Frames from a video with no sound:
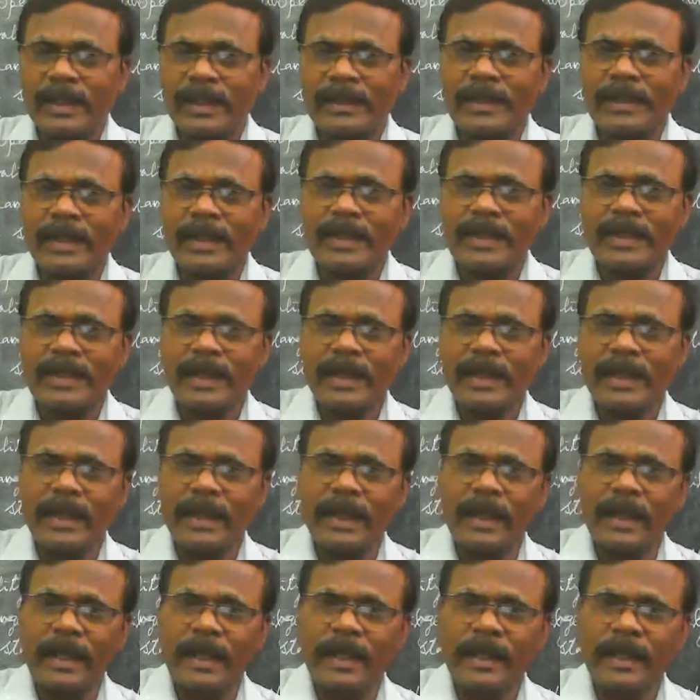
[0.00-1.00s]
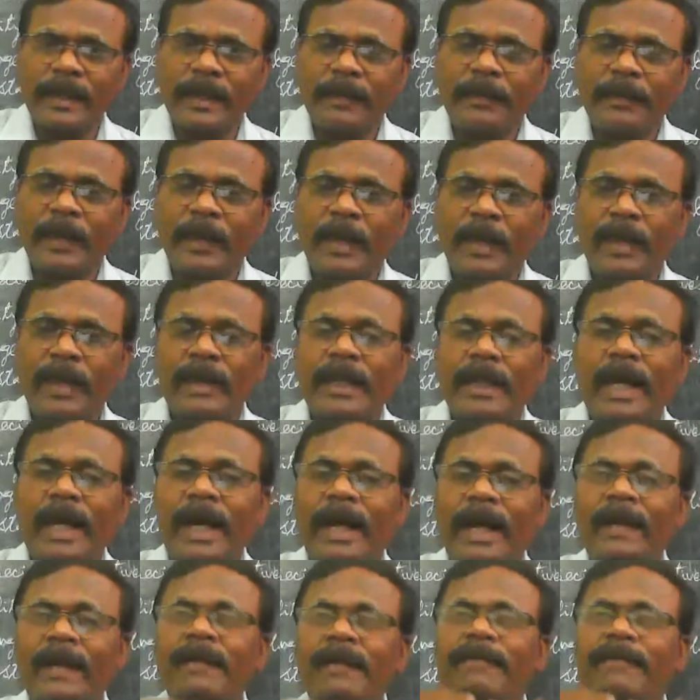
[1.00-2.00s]
resulting in
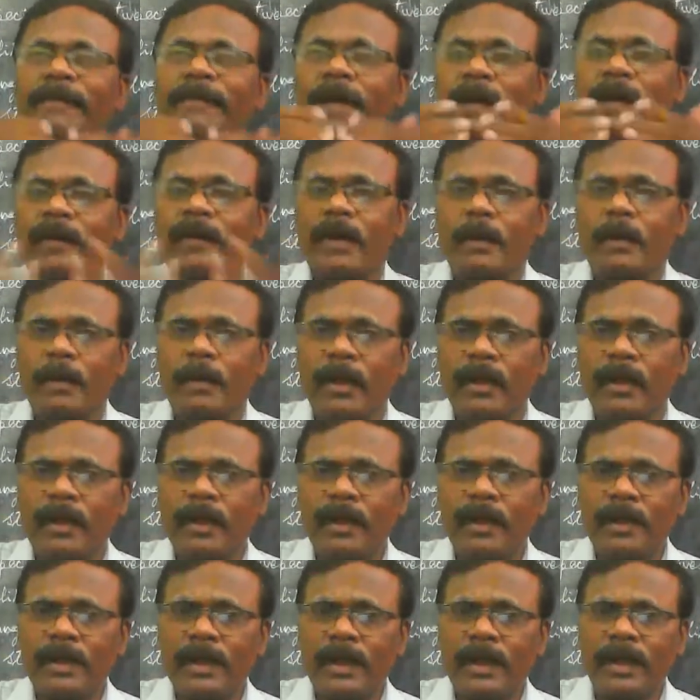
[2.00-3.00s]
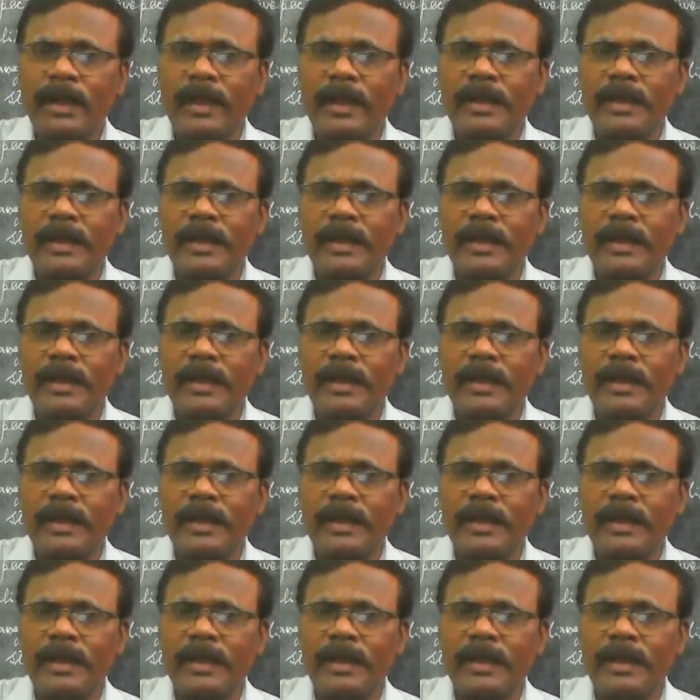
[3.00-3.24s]
the unfavorable